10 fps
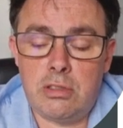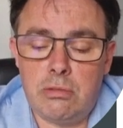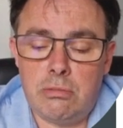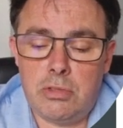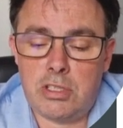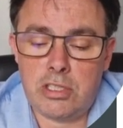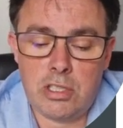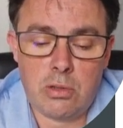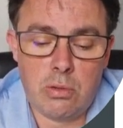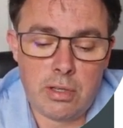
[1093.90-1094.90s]
does actually
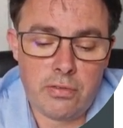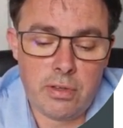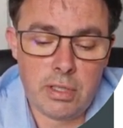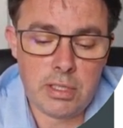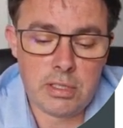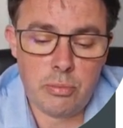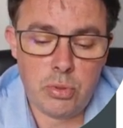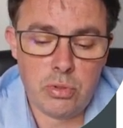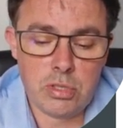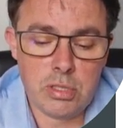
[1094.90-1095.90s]
qualify. That's
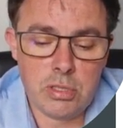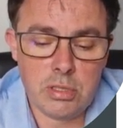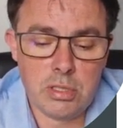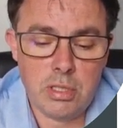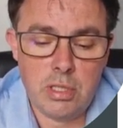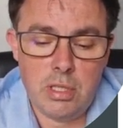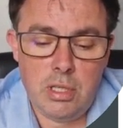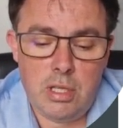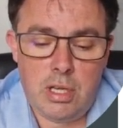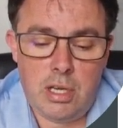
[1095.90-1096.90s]
important.
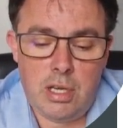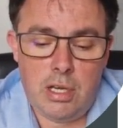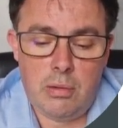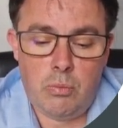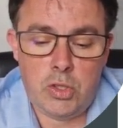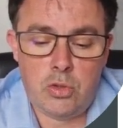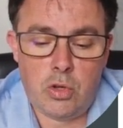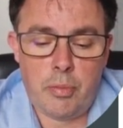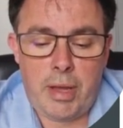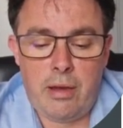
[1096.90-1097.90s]
We talk
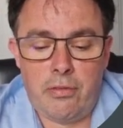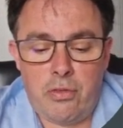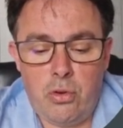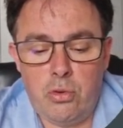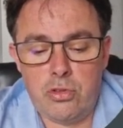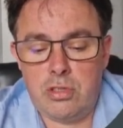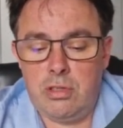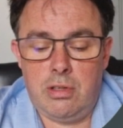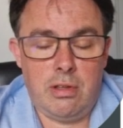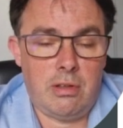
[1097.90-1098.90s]
about, of course,
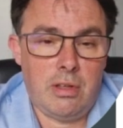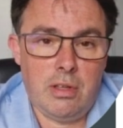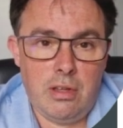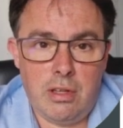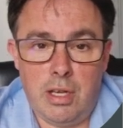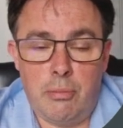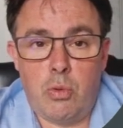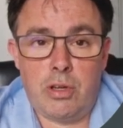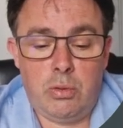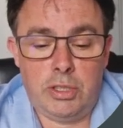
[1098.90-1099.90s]
the number
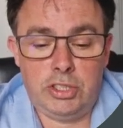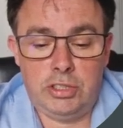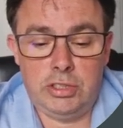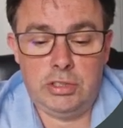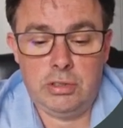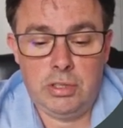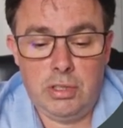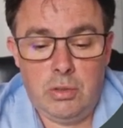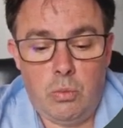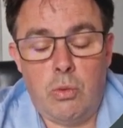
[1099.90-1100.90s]
one question:
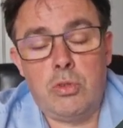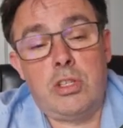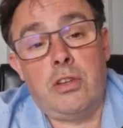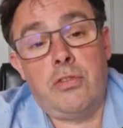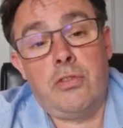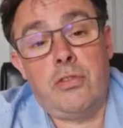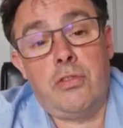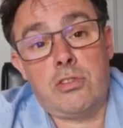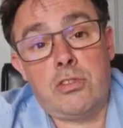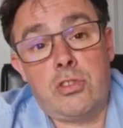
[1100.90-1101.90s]
what was the advanced
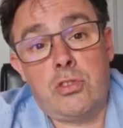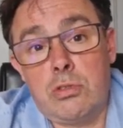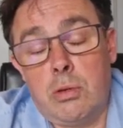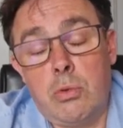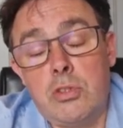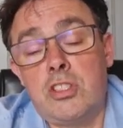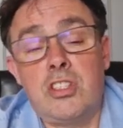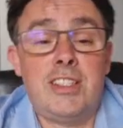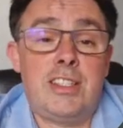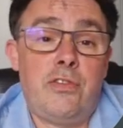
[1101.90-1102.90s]
sort? You know, what's
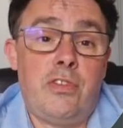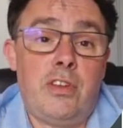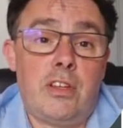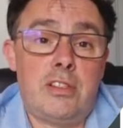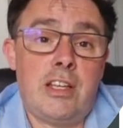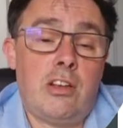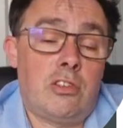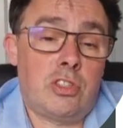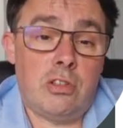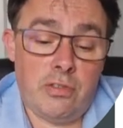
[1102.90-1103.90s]
the scientific,
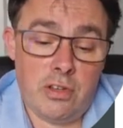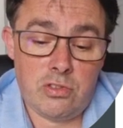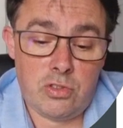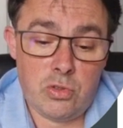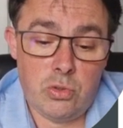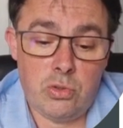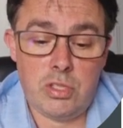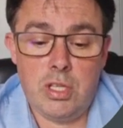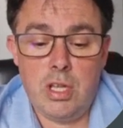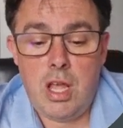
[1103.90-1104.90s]
technological advanced
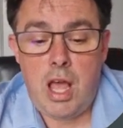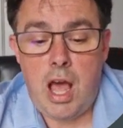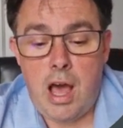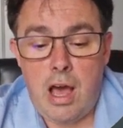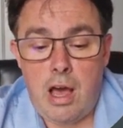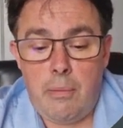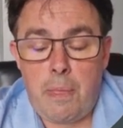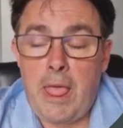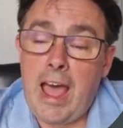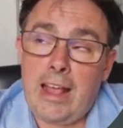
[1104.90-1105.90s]
sort,
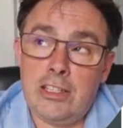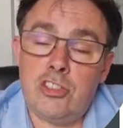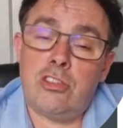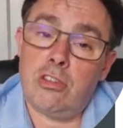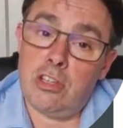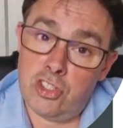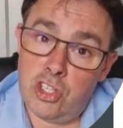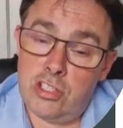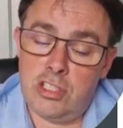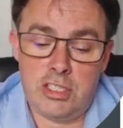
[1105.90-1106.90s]
and the
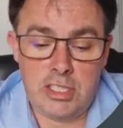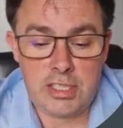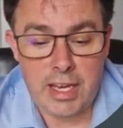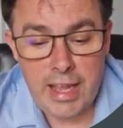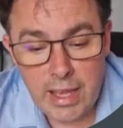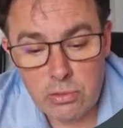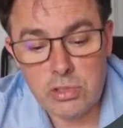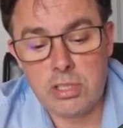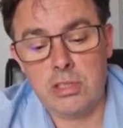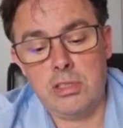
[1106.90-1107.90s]
uncertainties
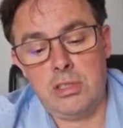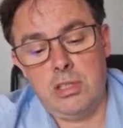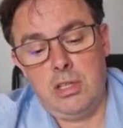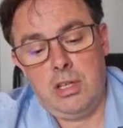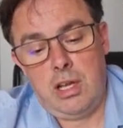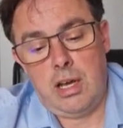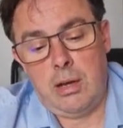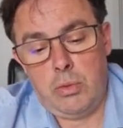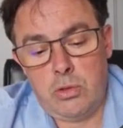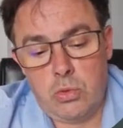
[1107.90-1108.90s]
encountered. And
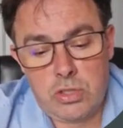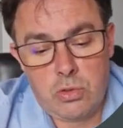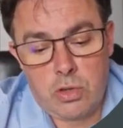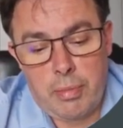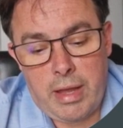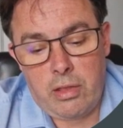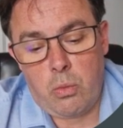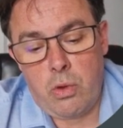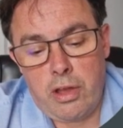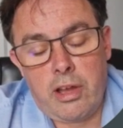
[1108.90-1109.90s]
we also talk about the
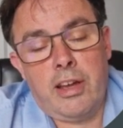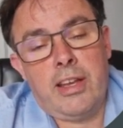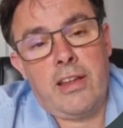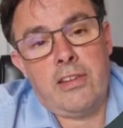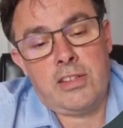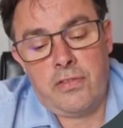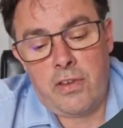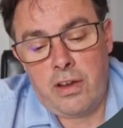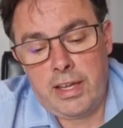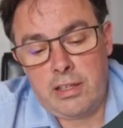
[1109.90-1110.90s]
work
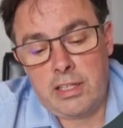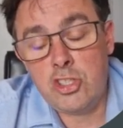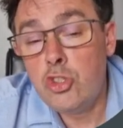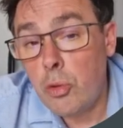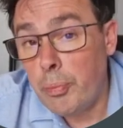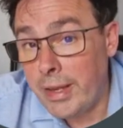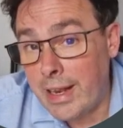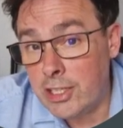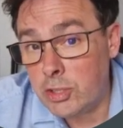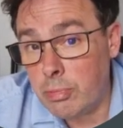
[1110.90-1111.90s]
identified as not being
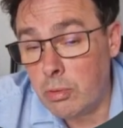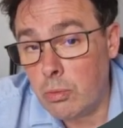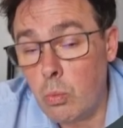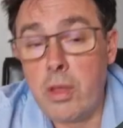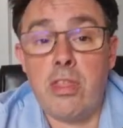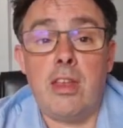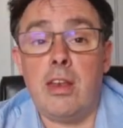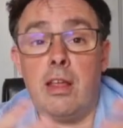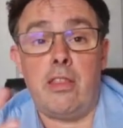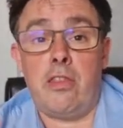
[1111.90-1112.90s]
eligible
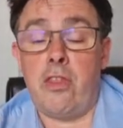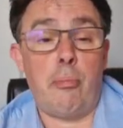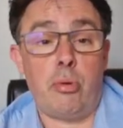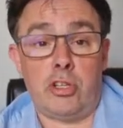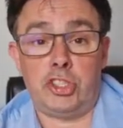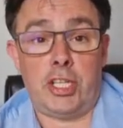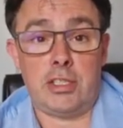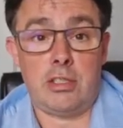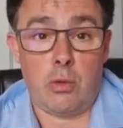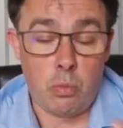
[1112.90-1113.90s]
within the
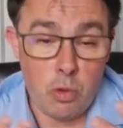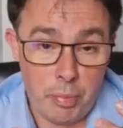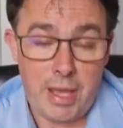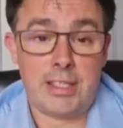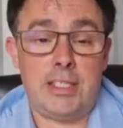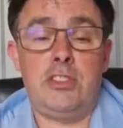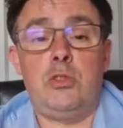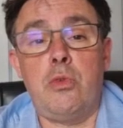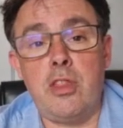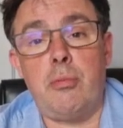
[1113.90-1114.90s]
project. There will be activities
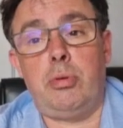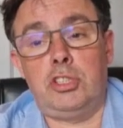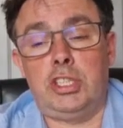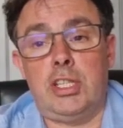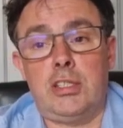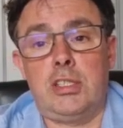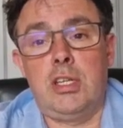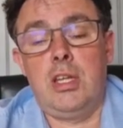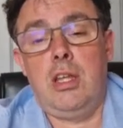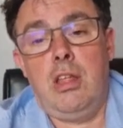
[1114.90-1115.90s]
within the project
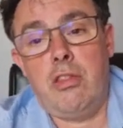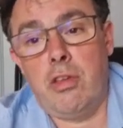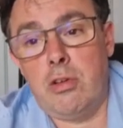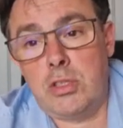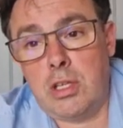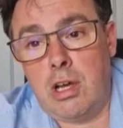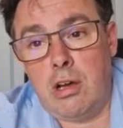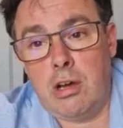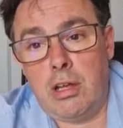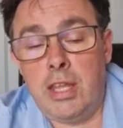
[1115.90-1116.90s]
that
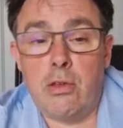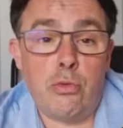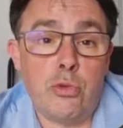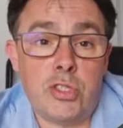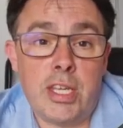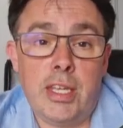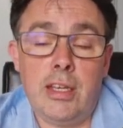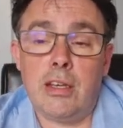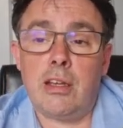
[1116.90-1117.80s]
are either routine